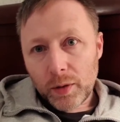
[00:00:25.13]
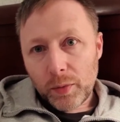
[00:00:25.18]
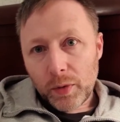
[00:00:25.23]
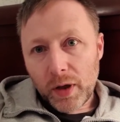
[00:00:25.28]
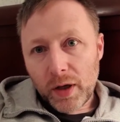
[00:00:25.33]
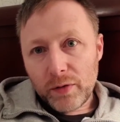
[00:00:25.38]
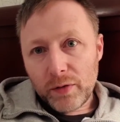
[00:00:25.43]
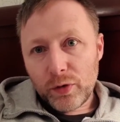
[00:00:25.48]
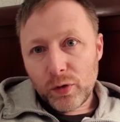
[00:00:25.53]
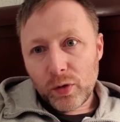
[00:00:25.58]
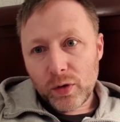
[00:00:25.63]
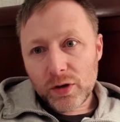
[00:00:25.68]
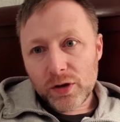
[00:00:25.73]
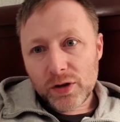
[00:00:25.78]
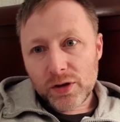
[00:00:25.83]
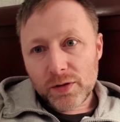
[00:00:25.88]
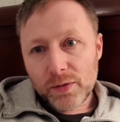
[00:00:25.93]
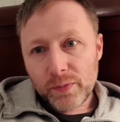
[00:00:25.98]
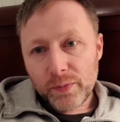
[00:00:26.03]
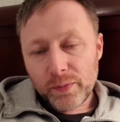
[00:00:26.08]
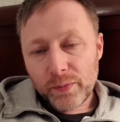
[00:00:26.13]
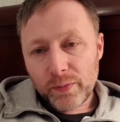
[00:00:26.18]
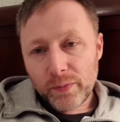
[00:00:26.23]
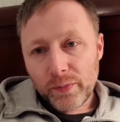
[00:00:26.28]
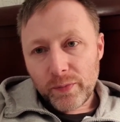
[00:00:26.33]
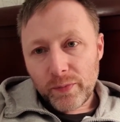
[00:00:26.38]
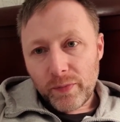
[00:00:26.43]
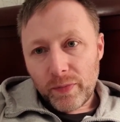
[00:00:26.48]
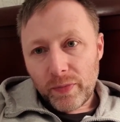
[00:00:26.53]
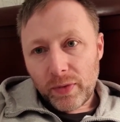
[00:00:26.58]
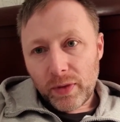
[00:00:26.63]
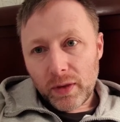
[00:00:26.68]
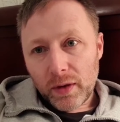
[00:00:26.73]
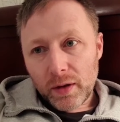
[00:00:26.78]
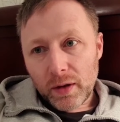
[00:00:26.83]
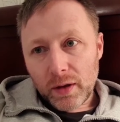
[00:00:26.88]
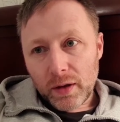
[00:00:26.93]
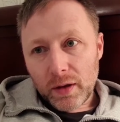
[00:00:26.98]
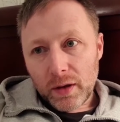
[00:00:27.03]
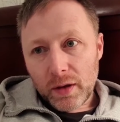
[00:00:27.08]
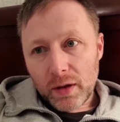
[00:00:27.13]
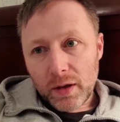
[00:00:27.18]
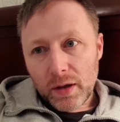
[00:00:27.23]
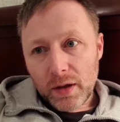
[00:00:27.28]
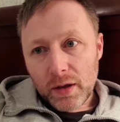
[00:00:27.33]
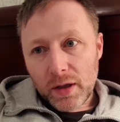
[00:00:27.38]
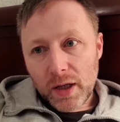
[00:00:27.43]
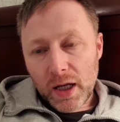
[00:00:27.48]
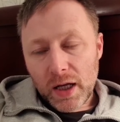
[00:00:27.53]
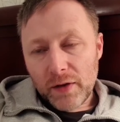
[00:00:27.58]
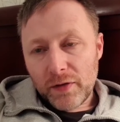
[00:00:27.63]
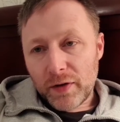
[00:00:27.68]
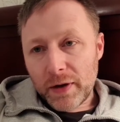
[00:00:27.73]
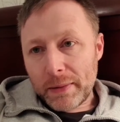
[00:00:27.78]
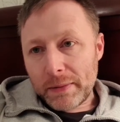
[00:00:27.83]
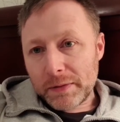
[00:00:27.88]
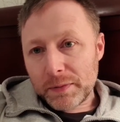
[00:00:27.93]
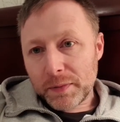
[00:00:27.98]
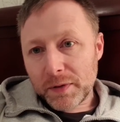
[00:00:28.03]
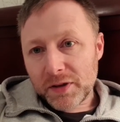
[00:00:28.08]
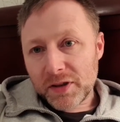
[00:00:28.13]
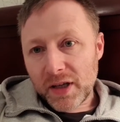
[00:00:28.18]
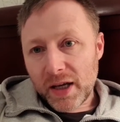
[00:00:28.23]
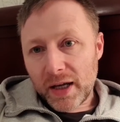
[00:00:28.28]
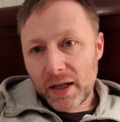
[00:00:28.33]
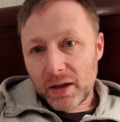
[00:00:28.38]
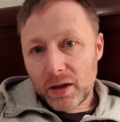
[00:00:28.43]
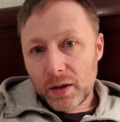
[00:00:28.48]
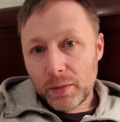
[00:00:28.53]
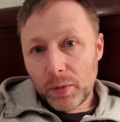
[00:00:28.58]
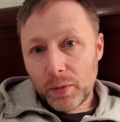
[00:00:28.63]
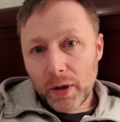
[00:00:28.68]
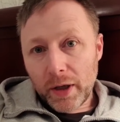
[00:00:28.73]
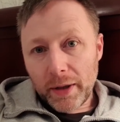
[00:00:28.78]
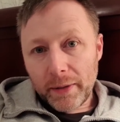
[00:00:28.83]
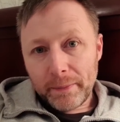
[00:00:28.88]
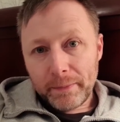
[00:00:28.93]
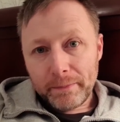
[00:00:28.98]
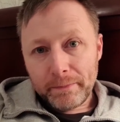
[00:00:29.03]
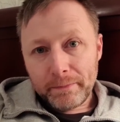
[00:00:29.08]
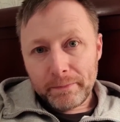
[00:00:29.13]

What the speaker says: on in folks. 30 frames per second, come on in.